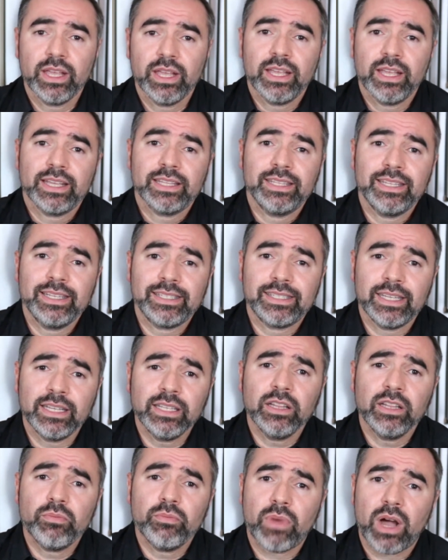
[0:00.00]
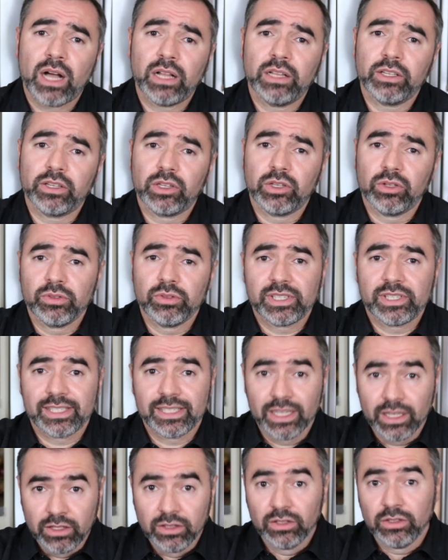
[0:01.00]
These signaling molecules
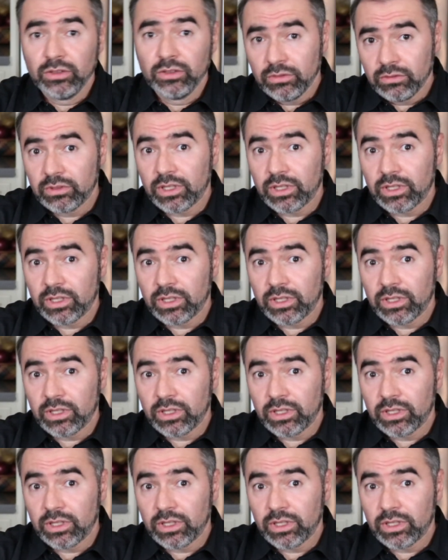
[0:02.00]
signal,